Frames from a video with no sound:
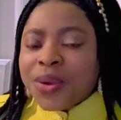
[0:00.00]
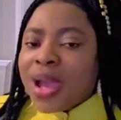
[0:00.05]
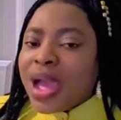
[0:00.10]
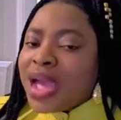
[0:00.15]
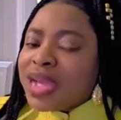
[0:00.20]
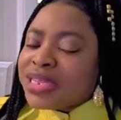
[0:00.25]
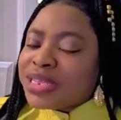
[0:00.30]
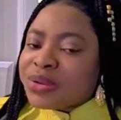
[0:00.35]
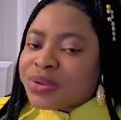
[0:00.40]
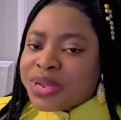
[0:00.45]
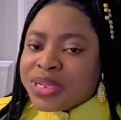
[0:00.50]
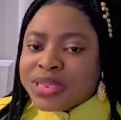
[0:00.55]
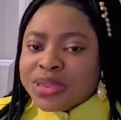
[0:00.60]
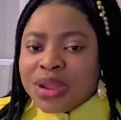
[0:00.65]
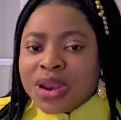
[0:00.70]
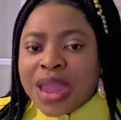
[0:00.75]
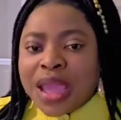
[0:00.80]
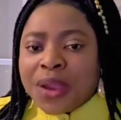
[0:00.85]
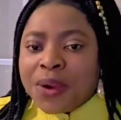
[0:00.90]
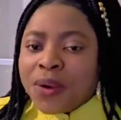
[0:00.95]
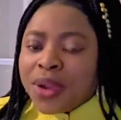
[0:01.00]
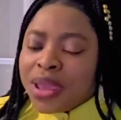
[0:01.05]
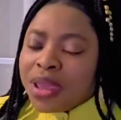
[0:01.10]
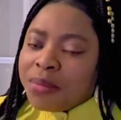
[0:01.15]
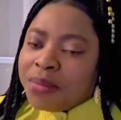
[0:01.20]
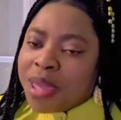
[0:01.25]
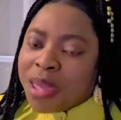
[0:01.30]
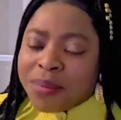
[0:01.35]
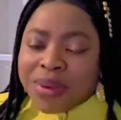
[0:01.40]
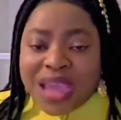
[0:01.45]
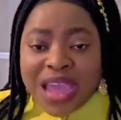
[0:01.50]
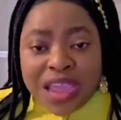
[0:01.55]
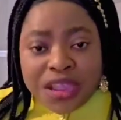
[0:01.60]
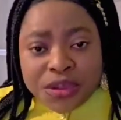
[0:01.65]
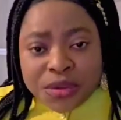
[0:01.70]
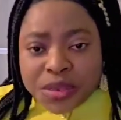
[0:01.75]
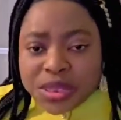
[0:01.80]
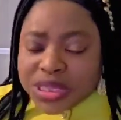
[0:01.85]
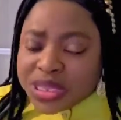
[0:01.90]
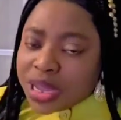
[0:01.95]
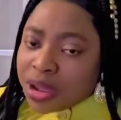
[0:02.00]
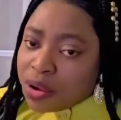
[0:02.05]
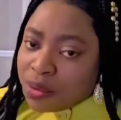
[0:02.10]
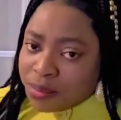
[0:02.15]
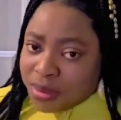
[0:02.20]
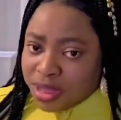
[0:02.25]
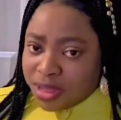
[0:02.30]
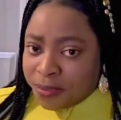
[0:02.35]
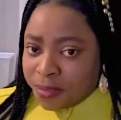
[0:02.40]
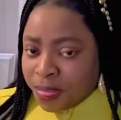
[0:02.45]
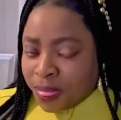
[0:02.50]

ask questions like, okay, ma'am, can you tell me